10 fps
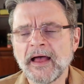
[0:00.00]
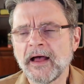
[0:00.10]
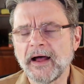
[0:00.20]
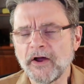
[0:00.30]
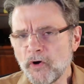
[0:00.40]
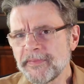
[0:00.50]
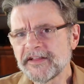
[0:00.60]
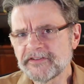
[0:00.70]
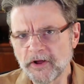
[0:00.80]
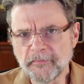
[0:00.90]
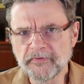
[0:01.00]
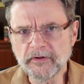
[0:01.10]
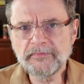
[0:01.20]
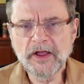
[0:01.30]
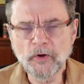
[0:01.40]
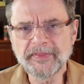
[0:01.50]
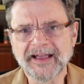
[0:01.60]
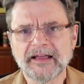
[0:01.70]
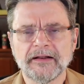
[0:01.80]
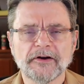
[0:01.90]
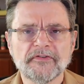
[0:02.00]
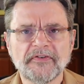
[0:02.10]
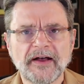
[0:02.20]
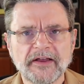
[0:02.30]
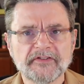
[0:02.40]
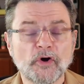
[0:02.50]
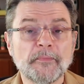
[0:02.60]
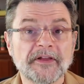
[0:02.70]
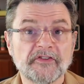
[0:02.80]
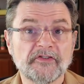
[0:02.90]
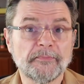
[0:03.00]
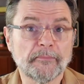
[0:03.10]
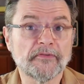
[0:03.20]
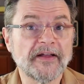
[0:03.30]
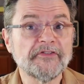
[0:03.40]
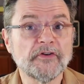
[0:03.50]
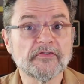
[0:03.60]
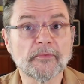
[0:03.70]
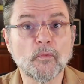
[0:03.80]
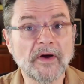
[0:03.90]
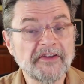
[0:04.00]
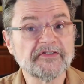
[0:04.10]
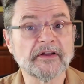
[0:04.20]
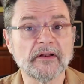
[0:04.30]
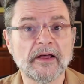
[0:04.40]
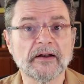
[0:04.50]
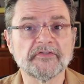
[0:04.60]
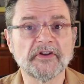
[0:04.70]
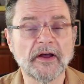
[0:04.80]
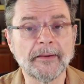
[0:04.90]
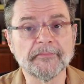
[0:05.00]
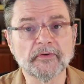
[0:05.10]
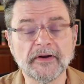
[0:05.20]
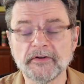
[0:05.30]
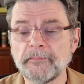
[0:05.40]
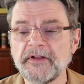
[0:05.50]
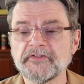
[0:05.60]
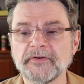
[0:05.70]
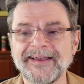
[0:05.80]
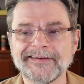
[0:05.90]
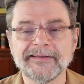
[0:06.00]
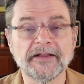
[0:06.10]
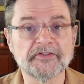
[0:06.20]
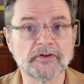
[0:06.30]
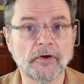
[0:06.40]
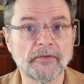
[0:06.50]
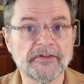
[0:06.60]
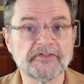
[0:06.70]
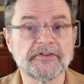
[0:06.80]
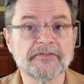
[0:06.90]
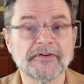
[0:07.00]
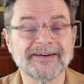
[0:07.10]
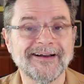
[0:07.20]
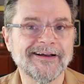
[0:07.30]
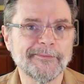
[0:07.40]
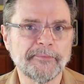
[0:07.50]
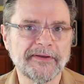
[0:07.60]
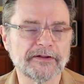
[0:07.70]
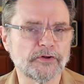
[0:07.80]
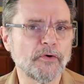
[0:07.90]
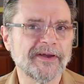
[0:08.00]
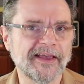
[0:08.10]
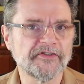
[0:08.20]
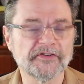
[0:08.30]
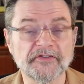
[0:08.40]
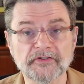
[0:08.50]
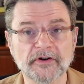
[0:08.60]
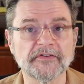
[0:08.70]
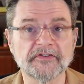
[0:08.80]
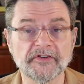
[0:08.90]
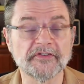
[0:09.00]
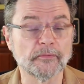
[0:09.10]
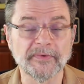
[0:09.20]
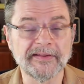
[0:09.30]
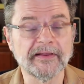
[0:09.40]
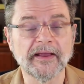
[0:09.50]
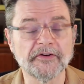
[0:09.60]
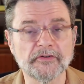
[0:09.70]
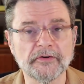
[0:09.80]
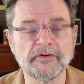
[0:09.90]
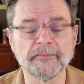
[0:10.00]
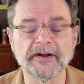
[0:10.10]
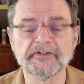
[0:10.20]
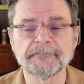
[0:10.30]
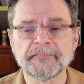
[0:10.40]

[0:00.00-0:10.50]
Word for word: I hope that's helpful. I hope that clarifies. I hope that prevents you from wasting a lot of time trying to beat your head against all these different IP location services that really can't turn you much.